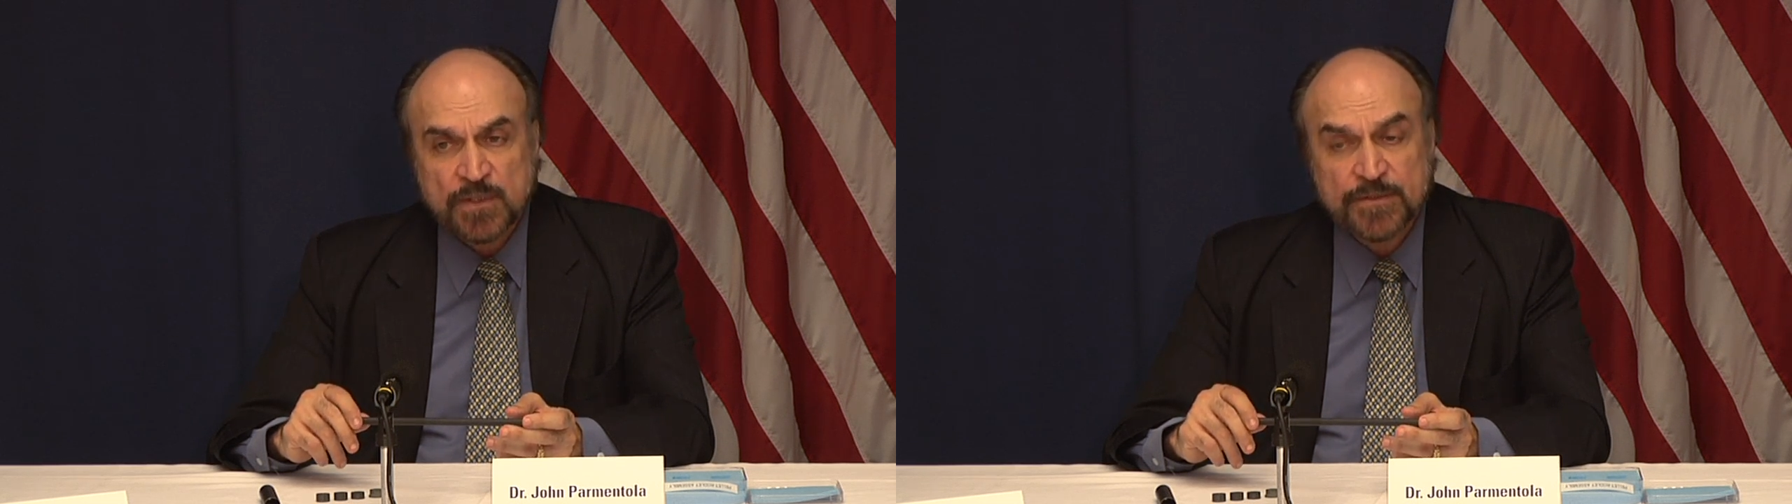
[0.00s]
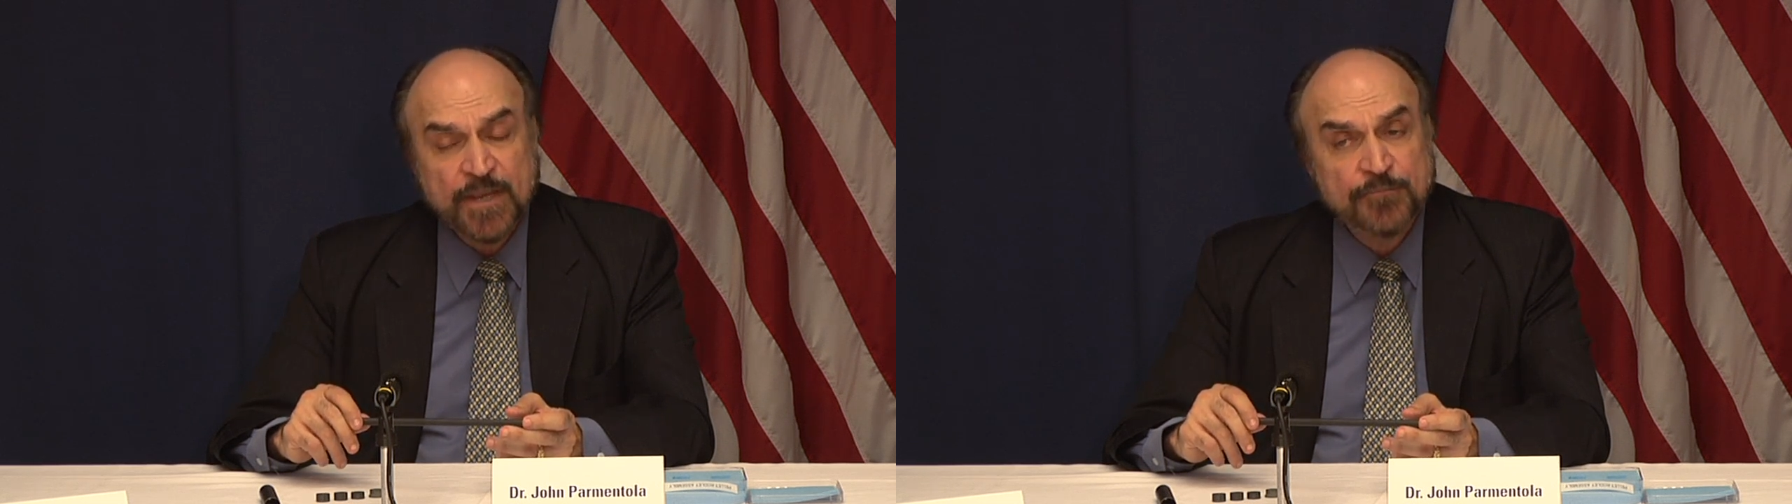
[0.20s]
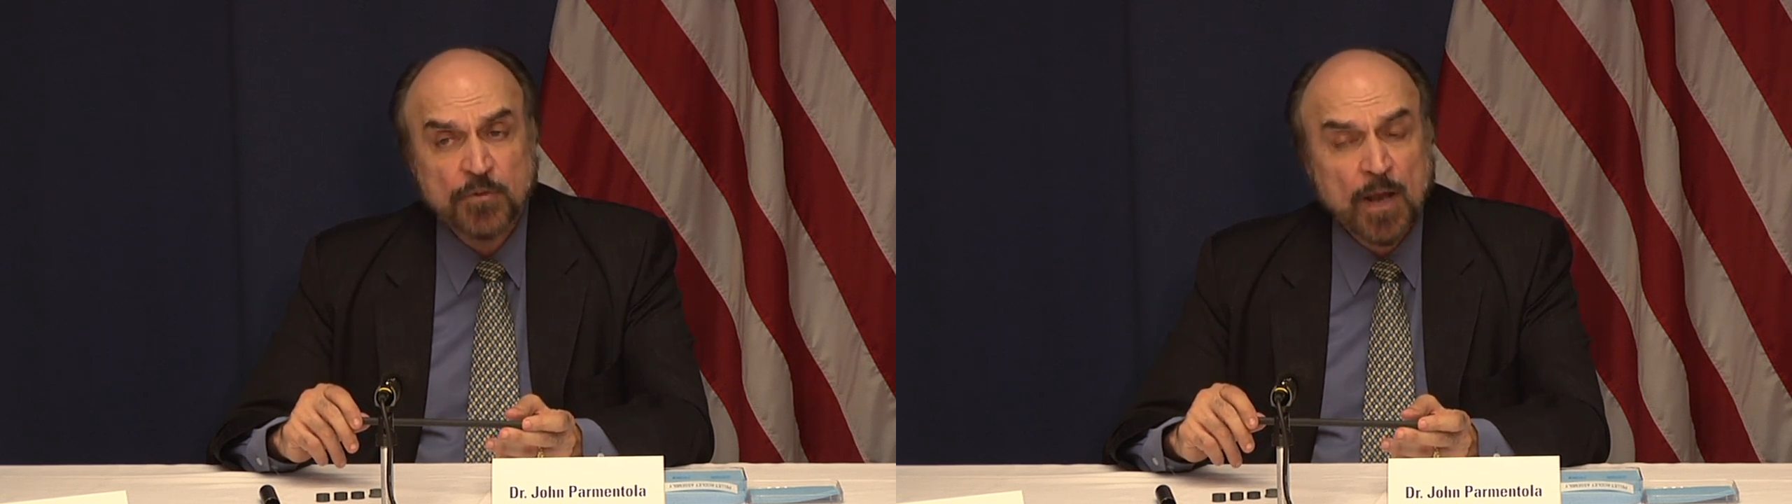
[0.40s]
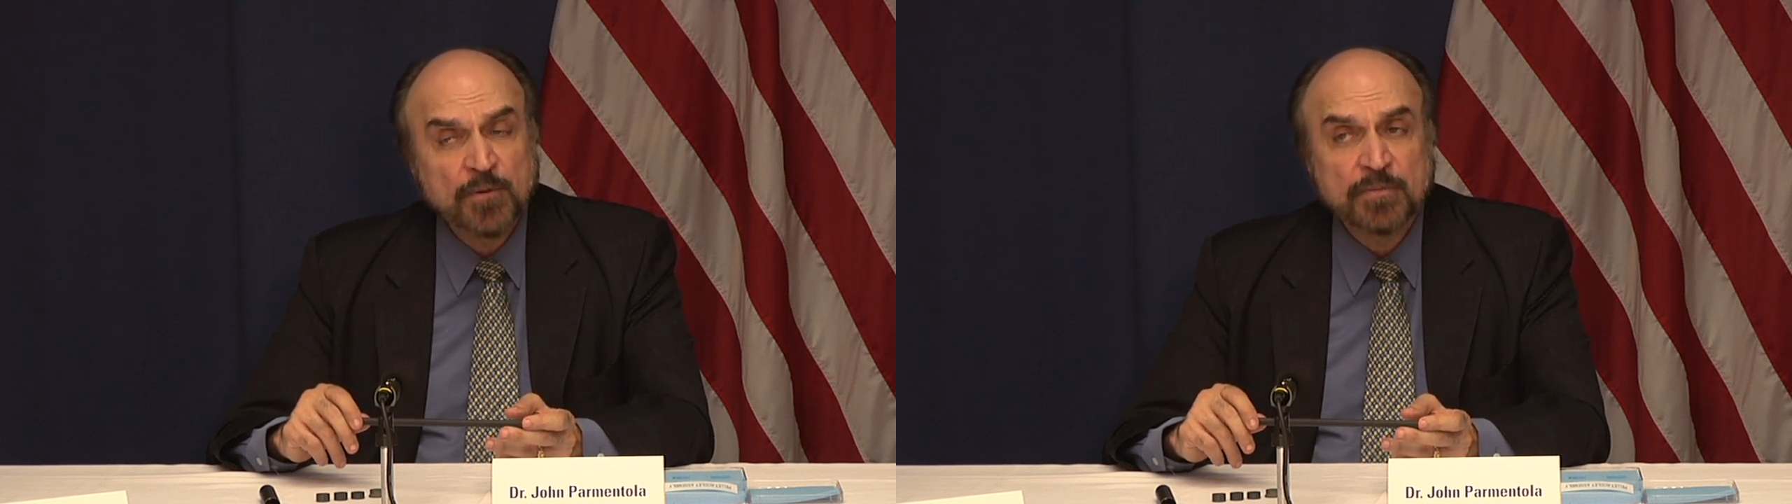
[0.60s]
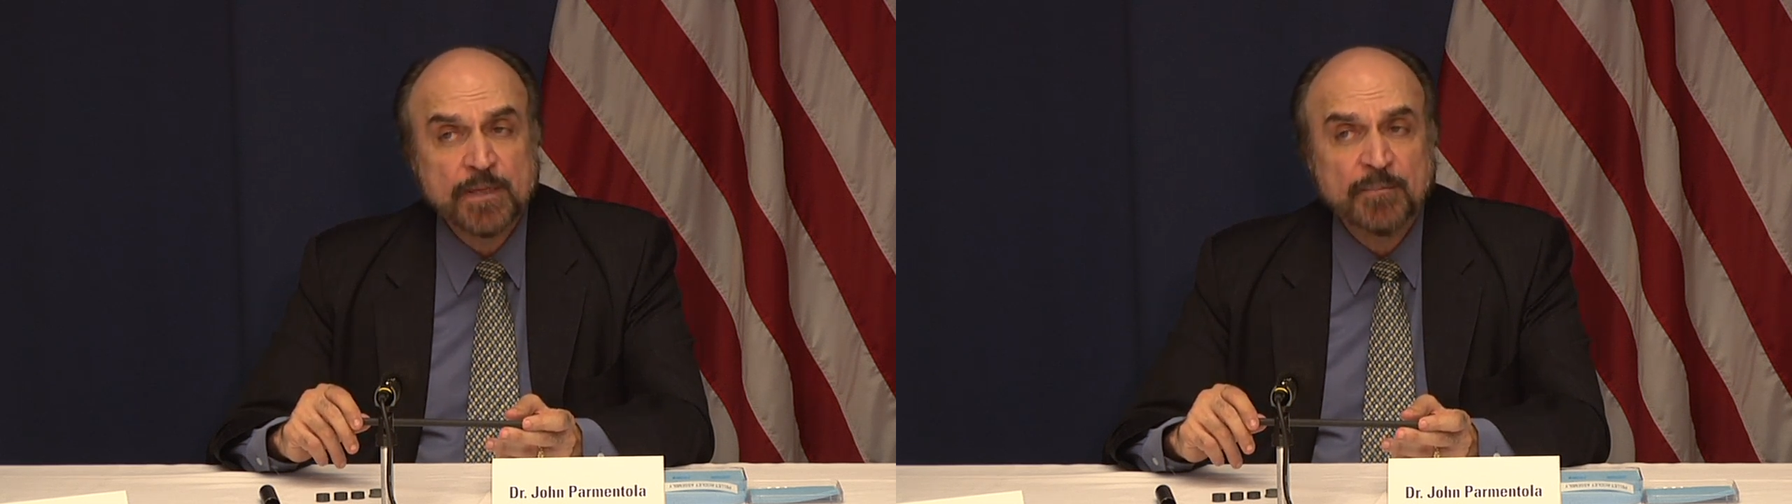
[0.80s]
they've
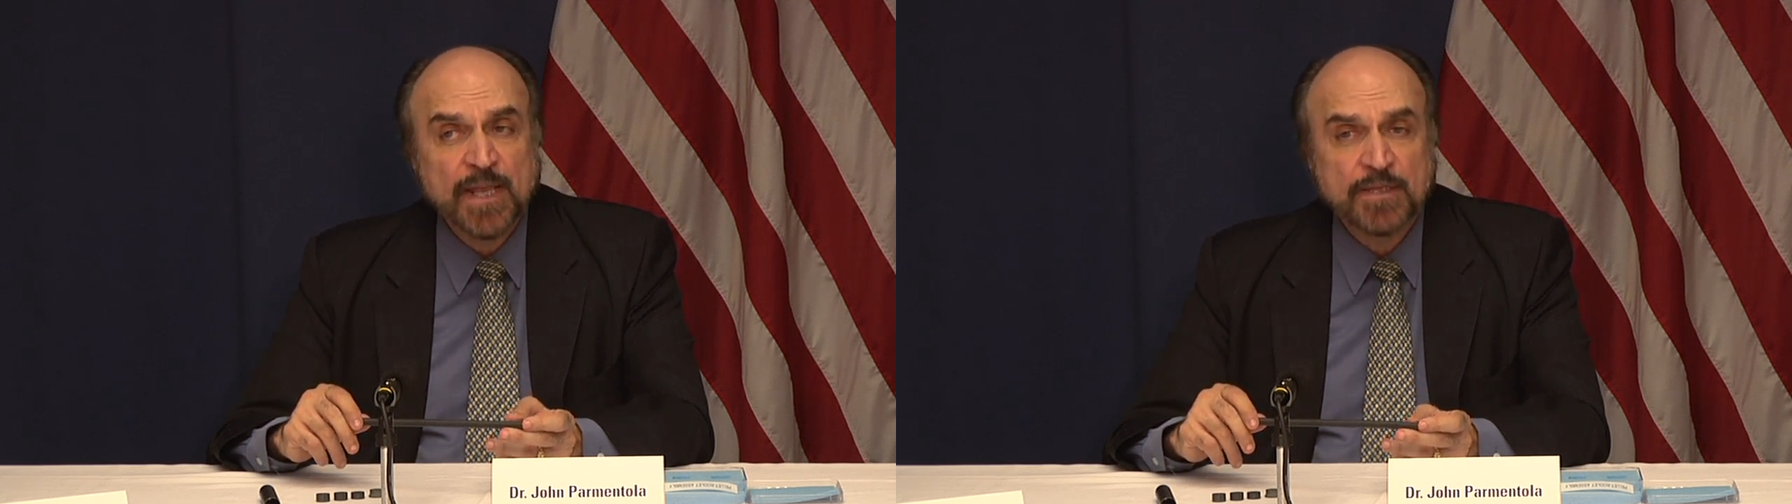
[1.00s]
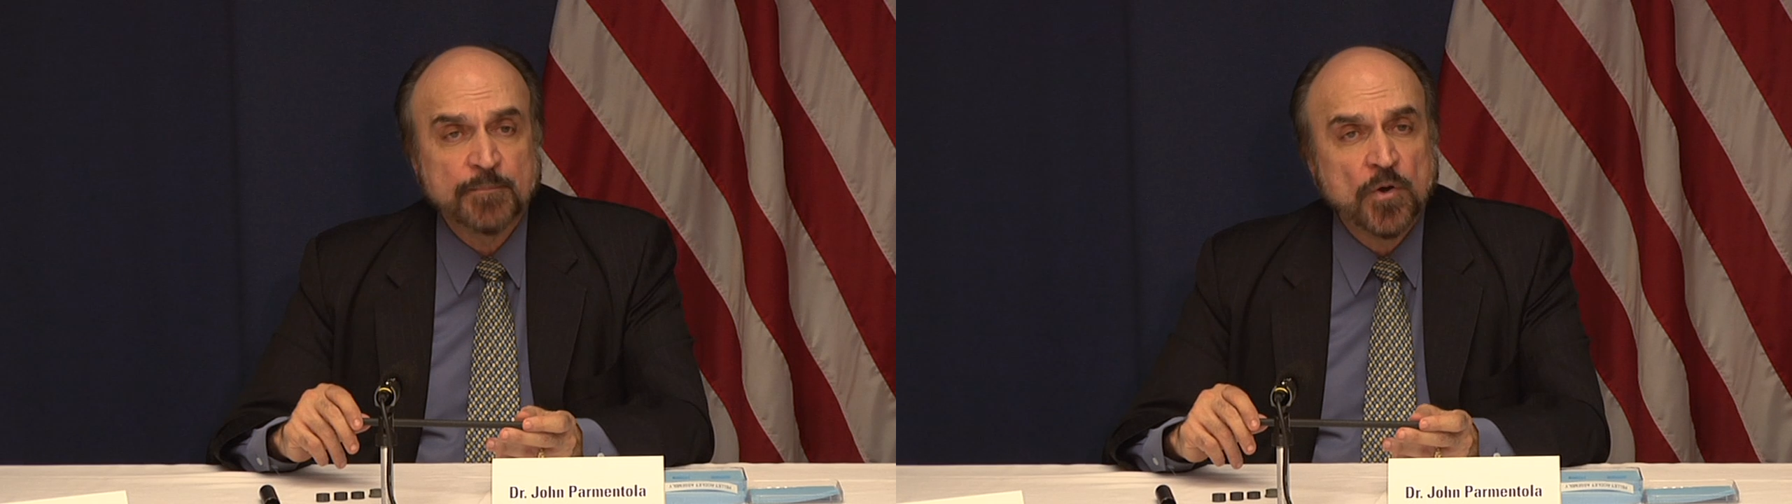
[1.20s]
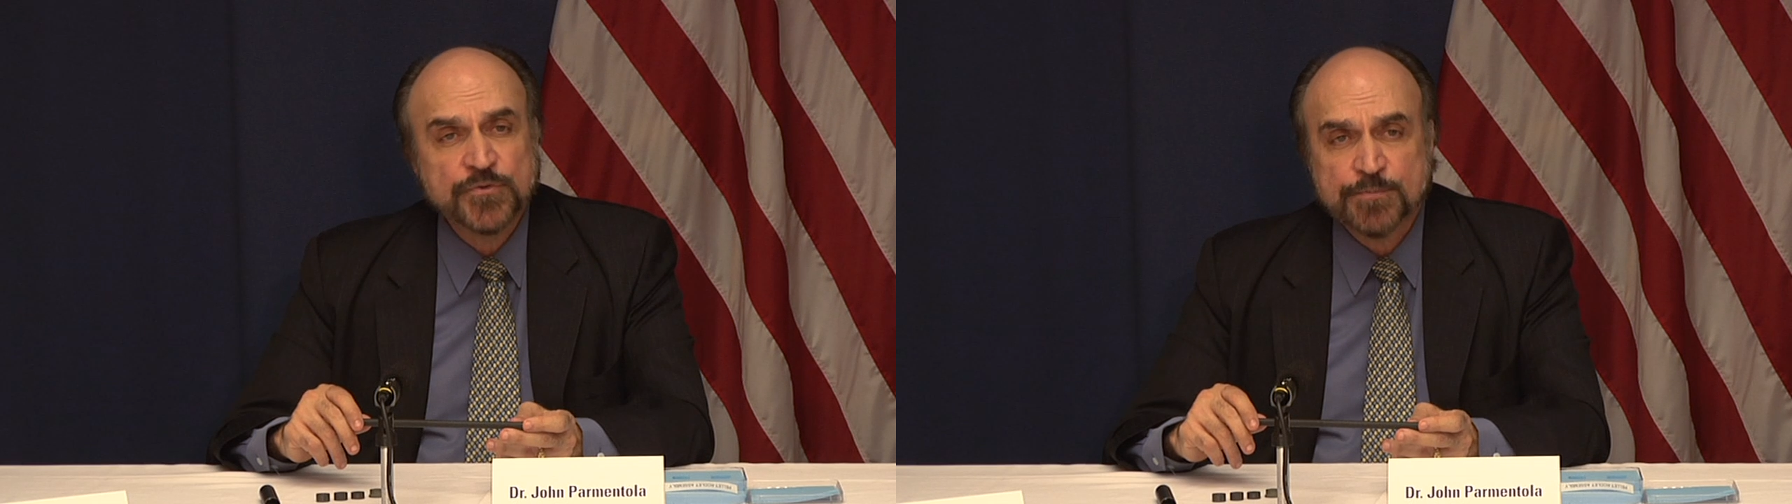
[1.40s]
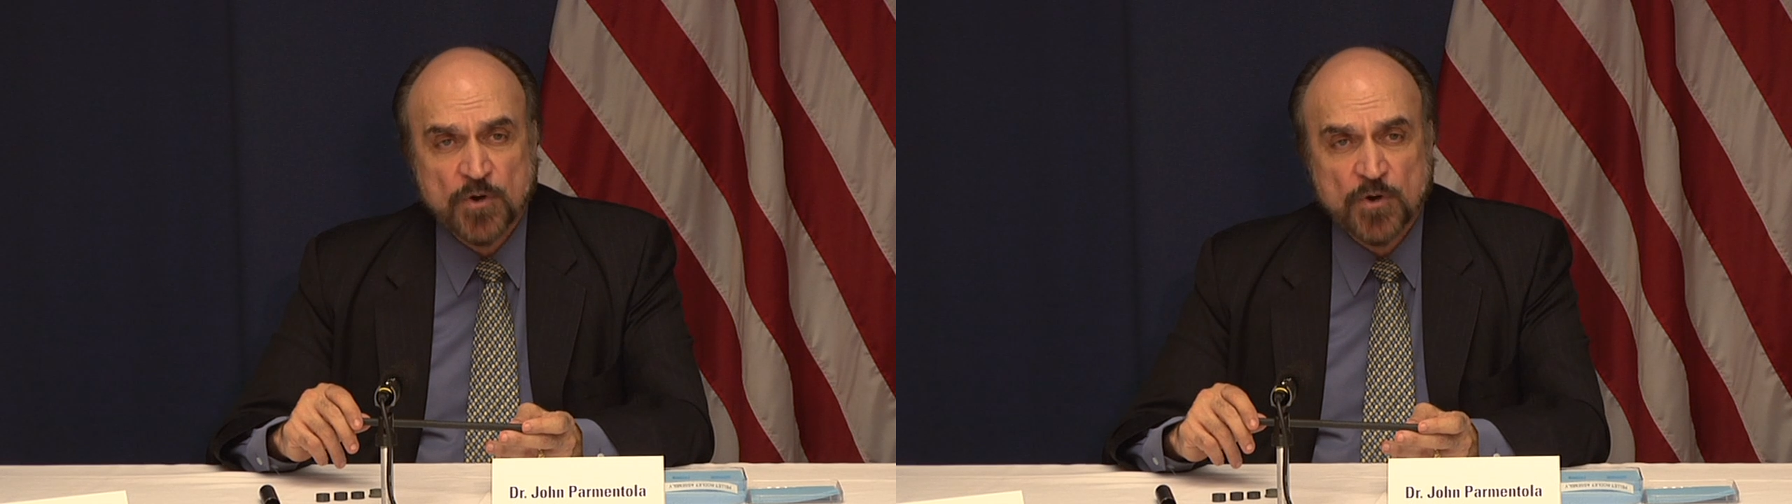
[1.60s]
probably made the most